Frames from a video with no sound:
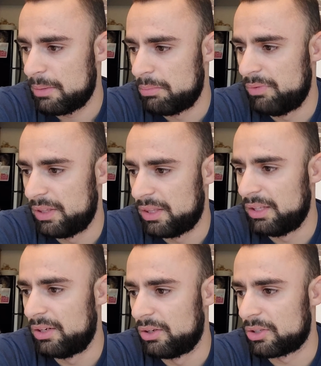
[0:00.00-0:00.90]
movie
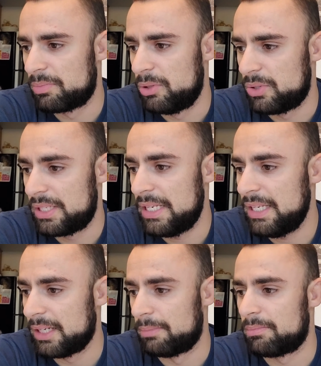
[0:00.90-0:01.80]
theaters,
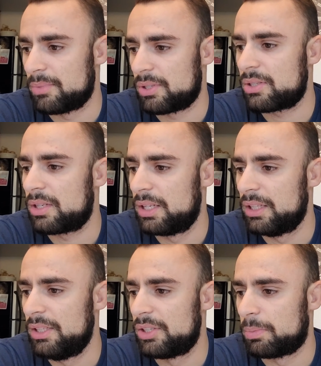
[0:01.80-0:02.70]
museums,
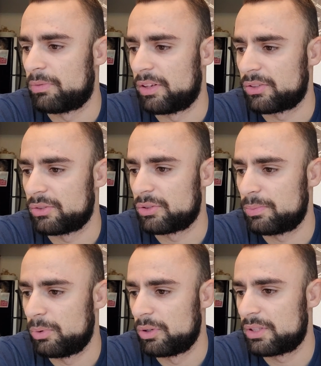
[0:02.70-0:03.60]
collegiate professional
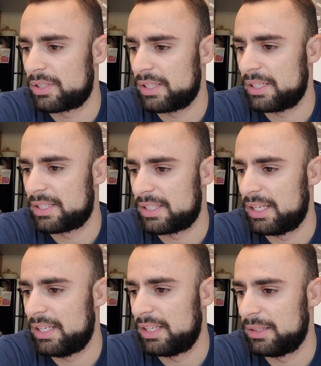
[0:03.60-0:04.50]
sports and
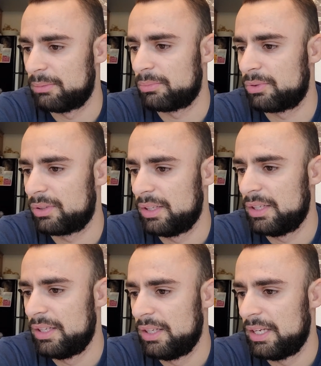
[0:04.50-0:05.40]
stadiums,
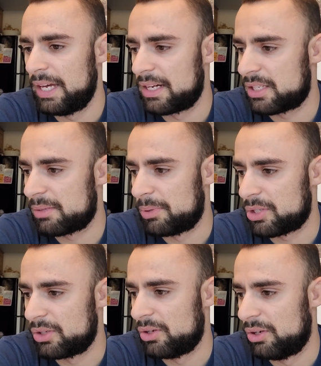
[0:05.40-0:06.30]

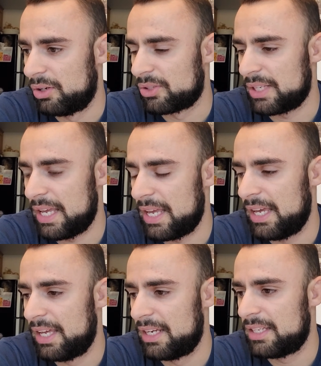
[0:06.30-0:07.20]
exhibition halls,
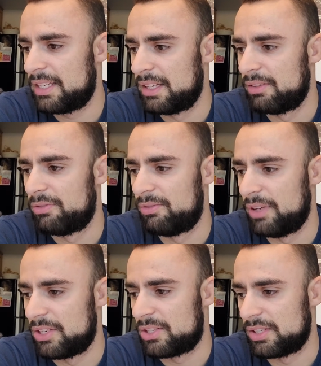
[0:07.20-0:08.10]
and
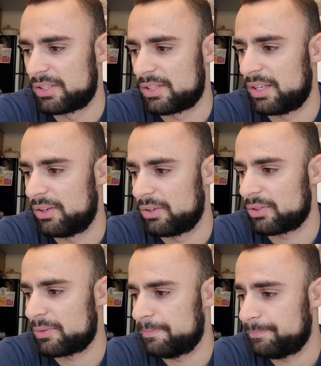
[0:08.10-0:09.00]
convention centers.